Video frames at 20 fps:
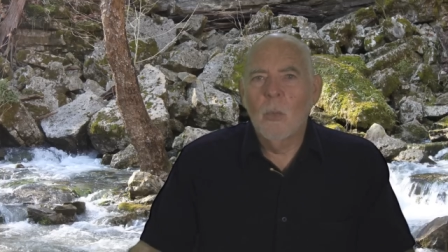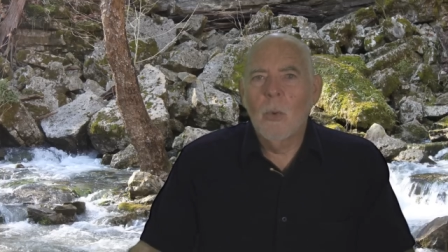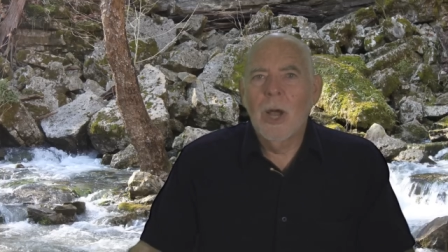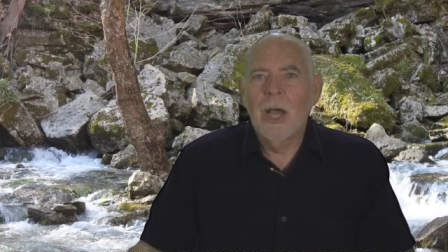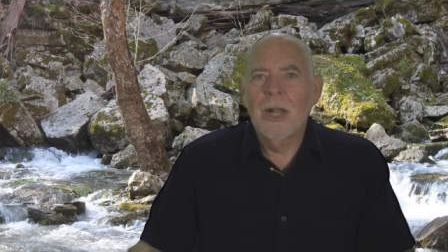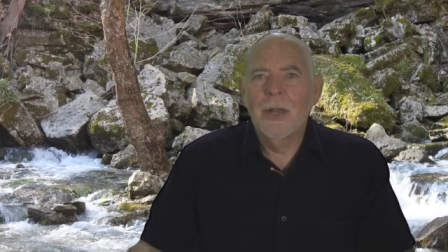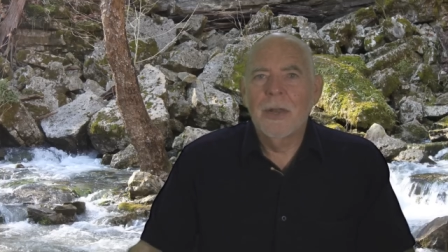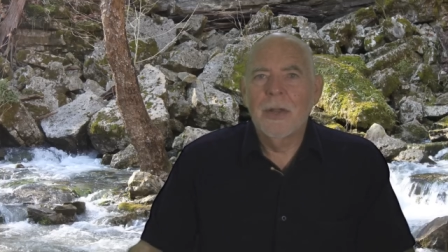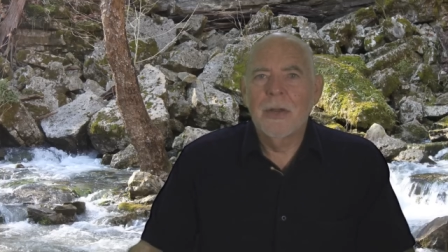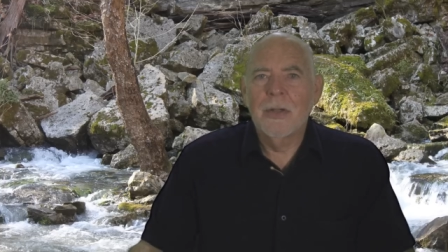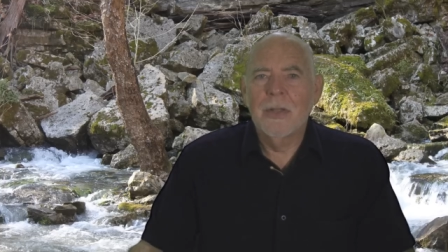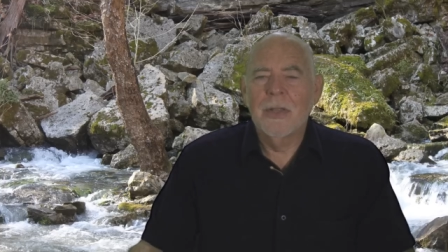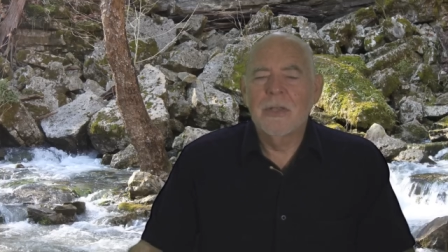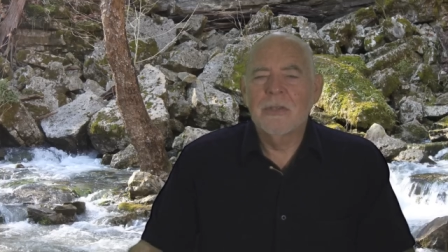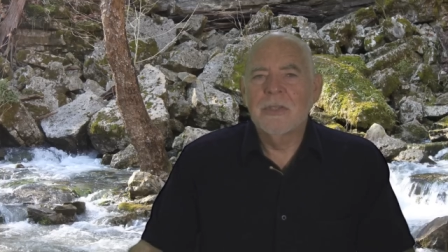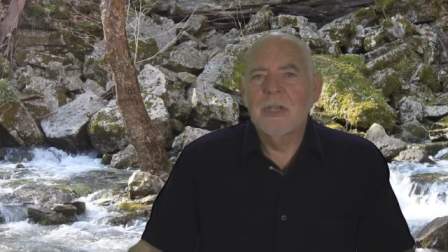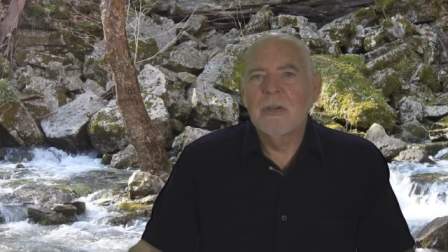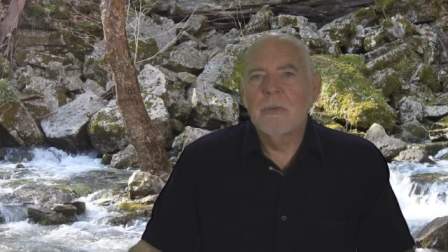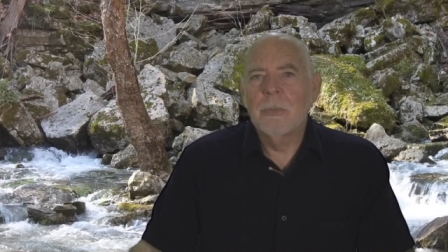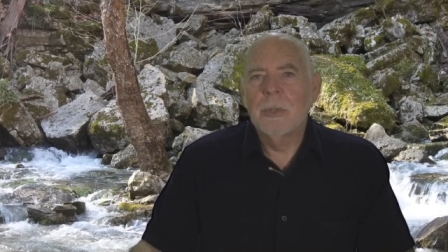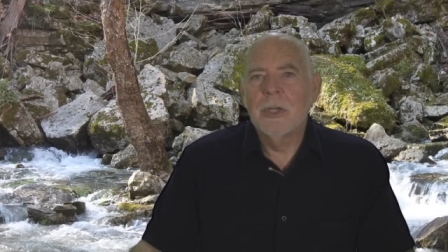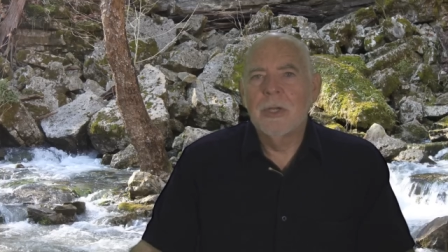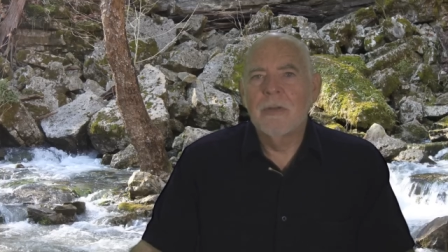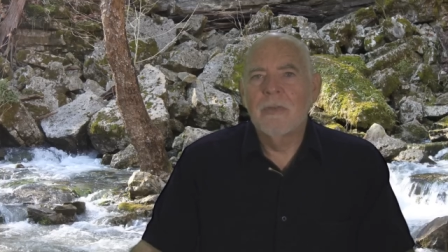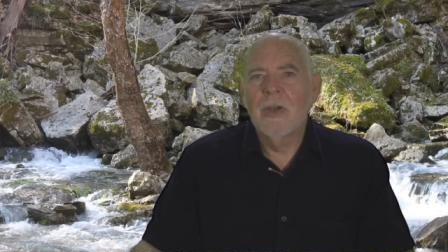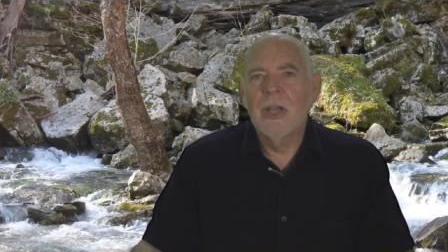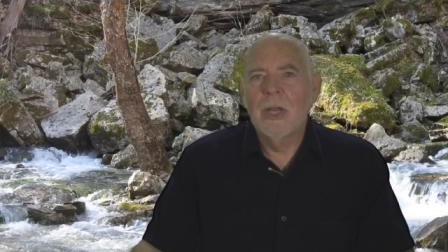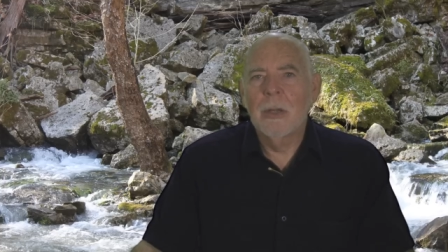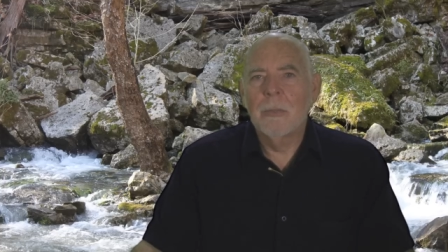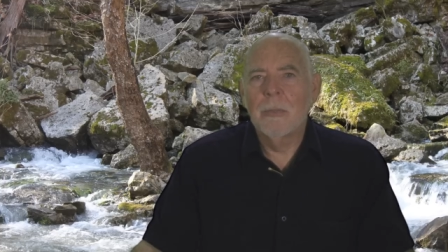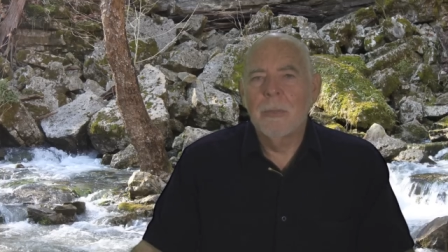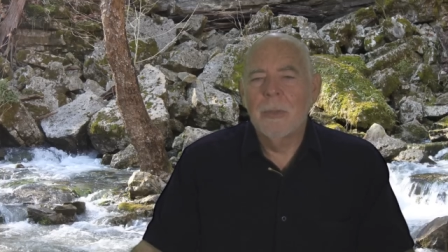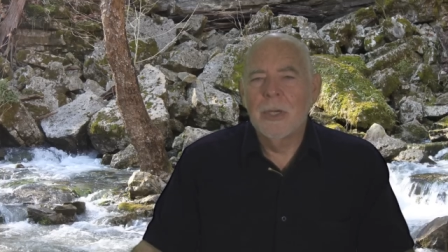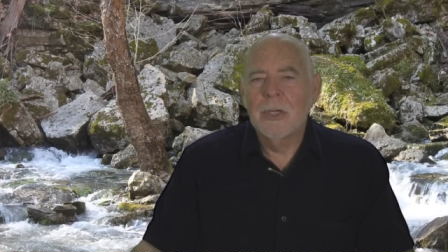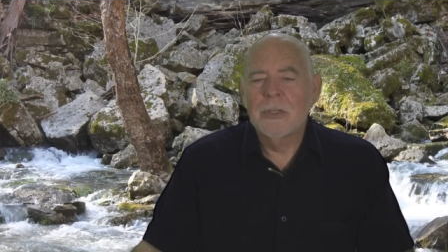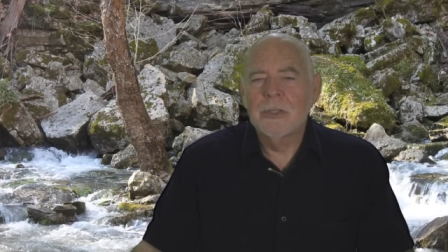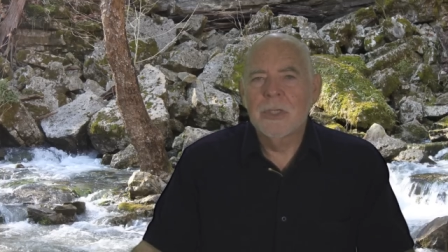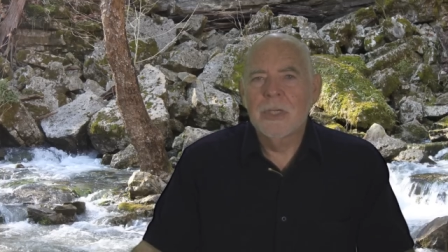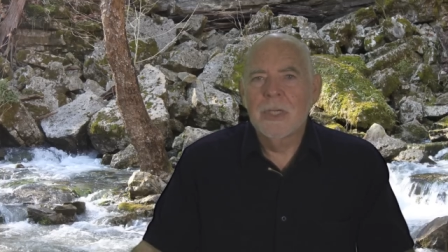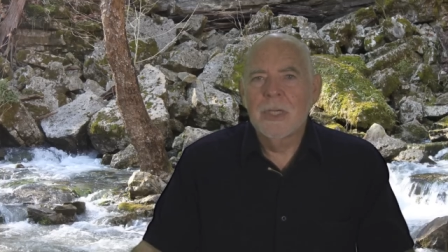wild area that's never been developed
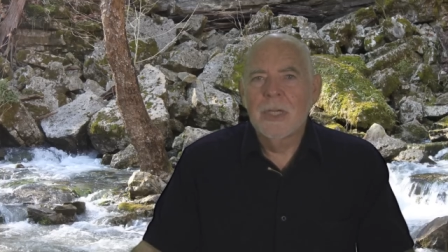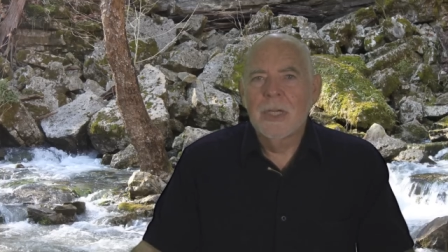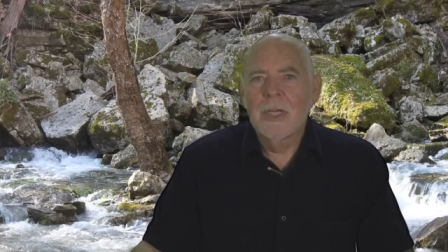much.